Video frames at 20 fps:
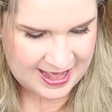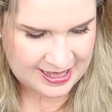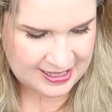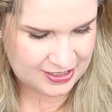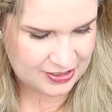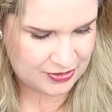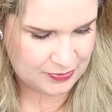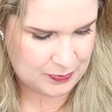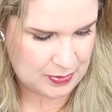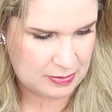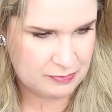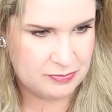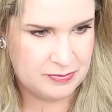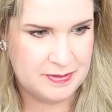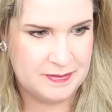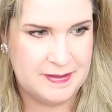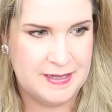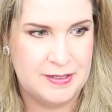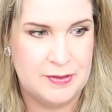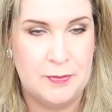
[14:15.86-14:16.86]
And you're
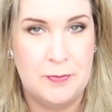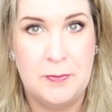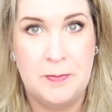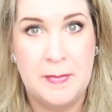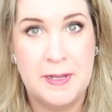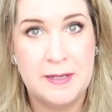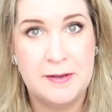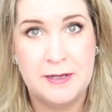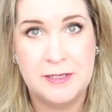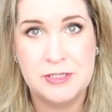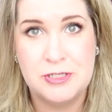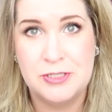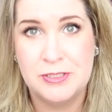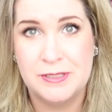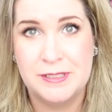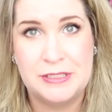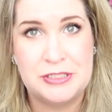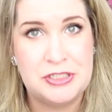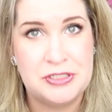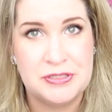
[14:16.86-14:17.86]
probably like, oh my gosh,
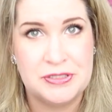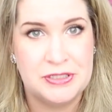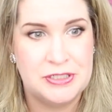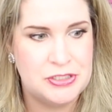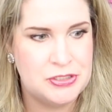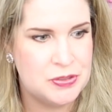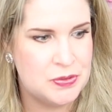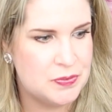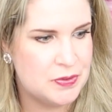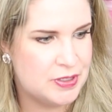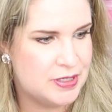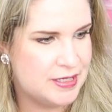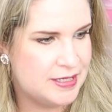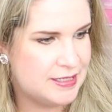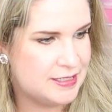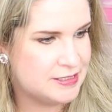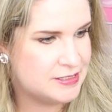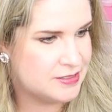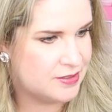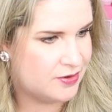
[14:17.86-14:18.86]
Julia, she's gonna choke on
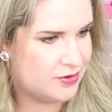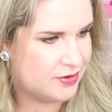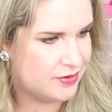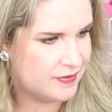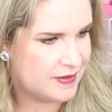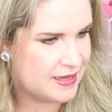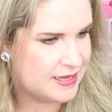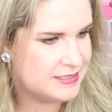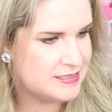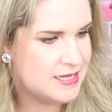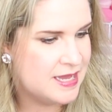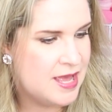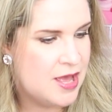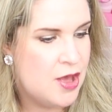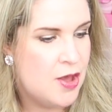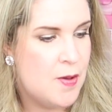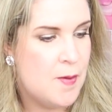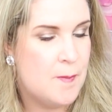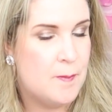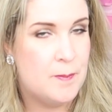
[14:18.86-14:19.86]
it, all that.
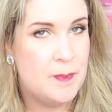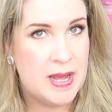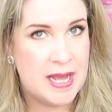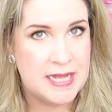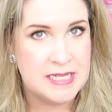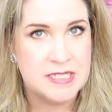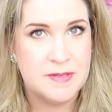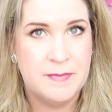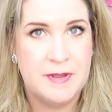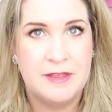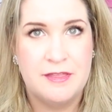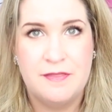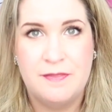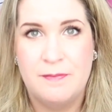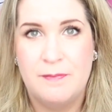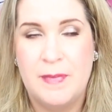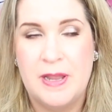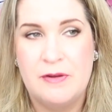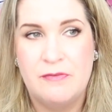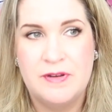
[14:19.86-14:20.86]
But
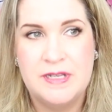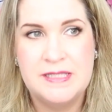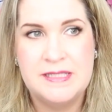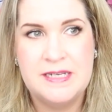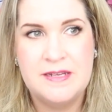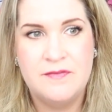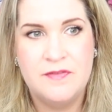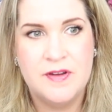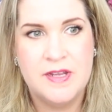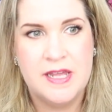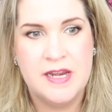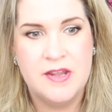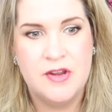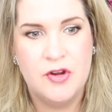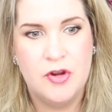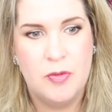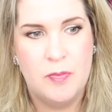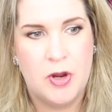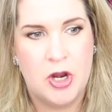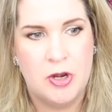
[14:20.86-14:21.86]
my reasoning for getting
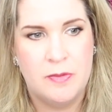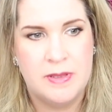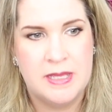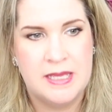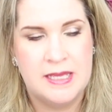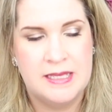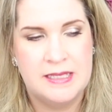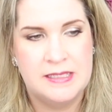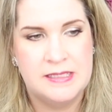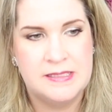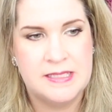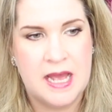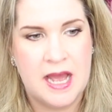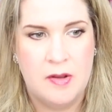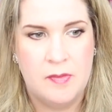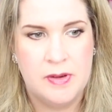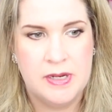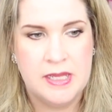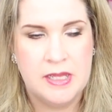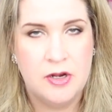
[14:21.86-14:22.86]
her a Barbie is I
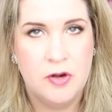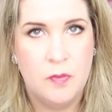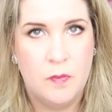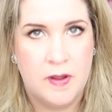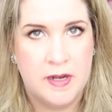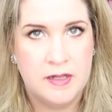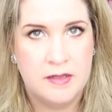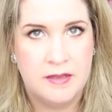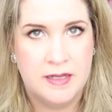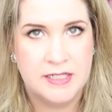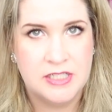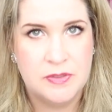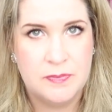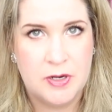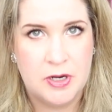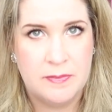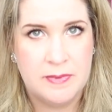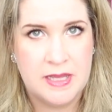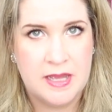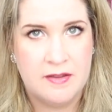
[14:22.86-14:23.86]
want to get her one collector
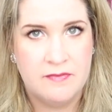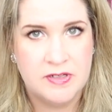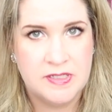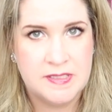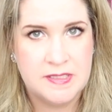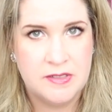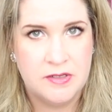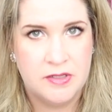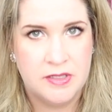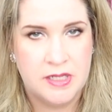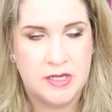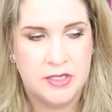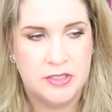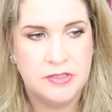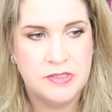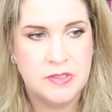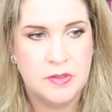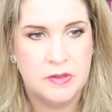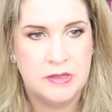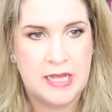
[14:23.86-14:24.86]
Barbie every single
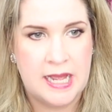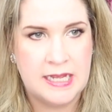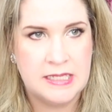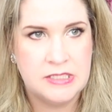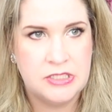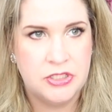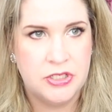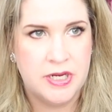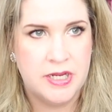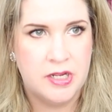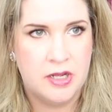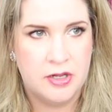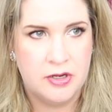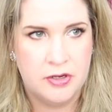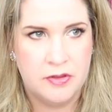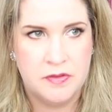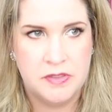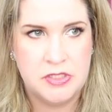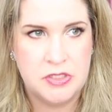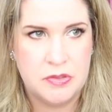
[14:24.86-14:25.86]
year. So last year I got
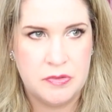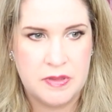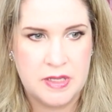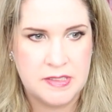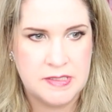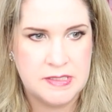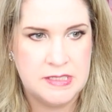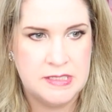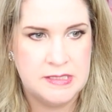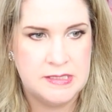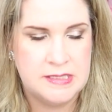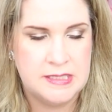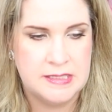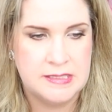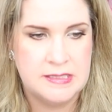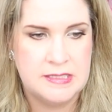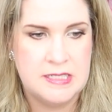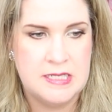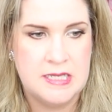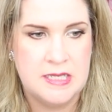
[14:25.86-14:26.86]
her the
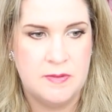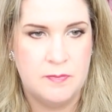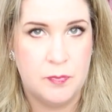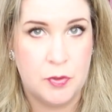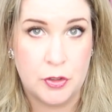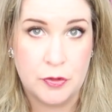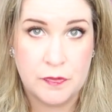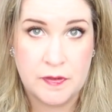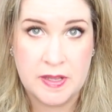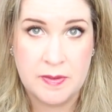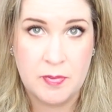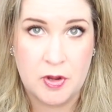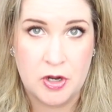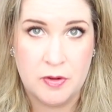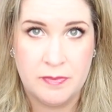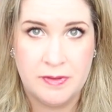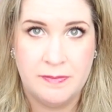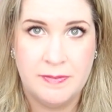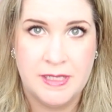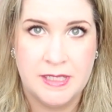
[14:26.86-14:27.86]
2016 birthday
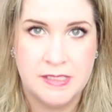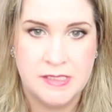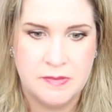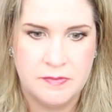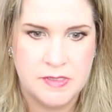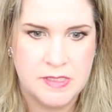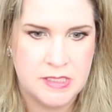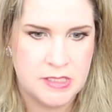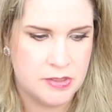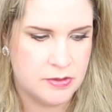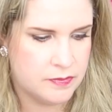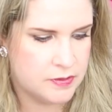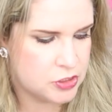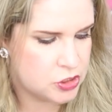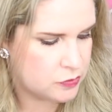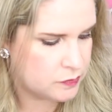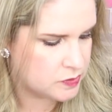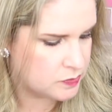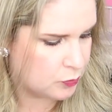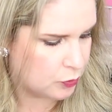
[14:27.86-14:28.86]
Barbie because it was the year that
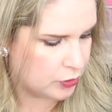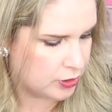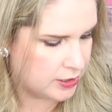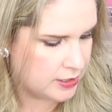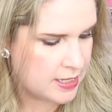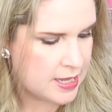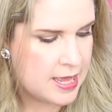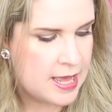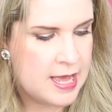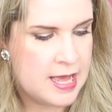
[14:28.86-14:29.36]
she was born.